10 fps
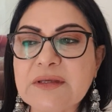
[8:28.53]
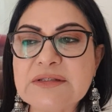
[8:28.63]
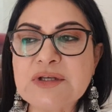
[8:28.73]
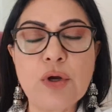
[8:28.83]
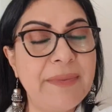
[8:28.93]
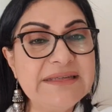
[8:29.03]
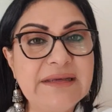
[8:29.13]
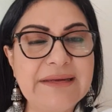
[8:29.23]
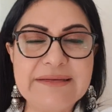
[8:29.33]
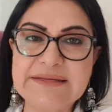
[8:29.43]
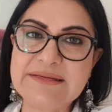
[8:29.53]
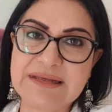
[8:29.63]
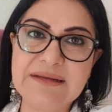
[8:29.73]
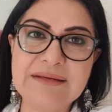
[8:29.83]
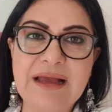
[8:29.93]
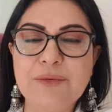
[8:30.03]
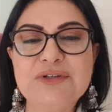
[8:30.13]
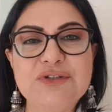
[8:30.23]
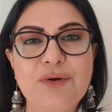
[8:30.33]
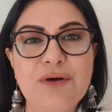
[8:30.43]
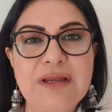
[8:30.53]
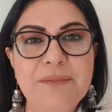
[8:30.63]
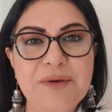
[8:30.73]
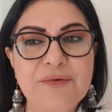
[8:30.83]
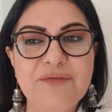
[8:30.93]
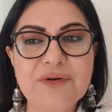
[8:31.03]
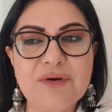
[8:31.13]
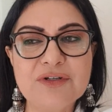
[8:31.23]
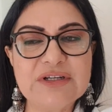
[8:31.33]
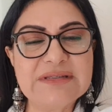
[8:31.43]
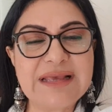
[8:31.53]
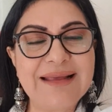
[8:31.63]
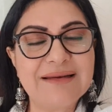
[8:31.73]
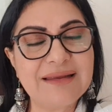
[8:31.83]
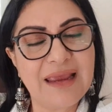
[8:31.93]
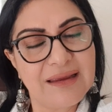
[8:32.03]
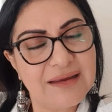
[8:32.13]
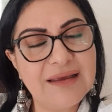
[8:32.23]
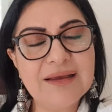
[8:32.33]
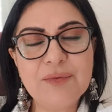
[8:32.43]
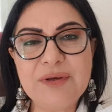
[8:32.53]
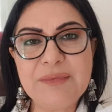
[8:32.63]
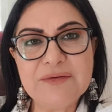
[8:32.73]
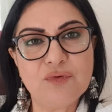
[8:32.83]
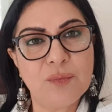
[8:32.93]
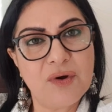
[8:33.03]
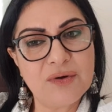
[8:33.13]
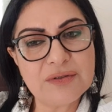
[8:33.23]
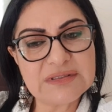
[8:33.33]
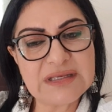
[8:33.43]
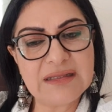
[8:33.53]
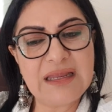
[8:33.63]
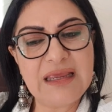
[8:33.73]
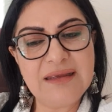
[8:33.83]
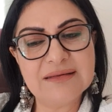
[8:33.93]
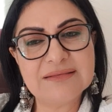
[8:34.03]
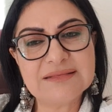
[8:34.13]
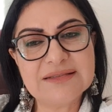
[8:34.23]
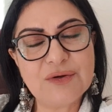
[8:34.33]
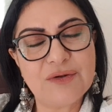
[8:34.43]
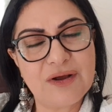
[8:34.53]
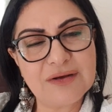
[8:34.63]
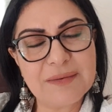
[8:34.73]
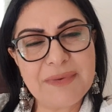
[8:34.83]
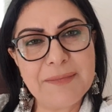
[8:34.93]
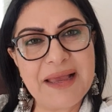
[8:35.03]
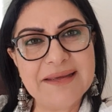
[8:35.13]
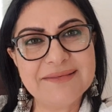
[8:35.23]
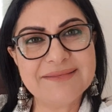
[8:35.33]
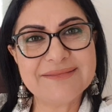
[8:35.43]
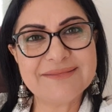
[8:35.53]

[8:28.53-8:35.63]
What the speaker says: So basically, this is it. I wish you all a beautiful, gorgeous Saturday. We meet tomorrow, Sunday. So long. Bye-bye.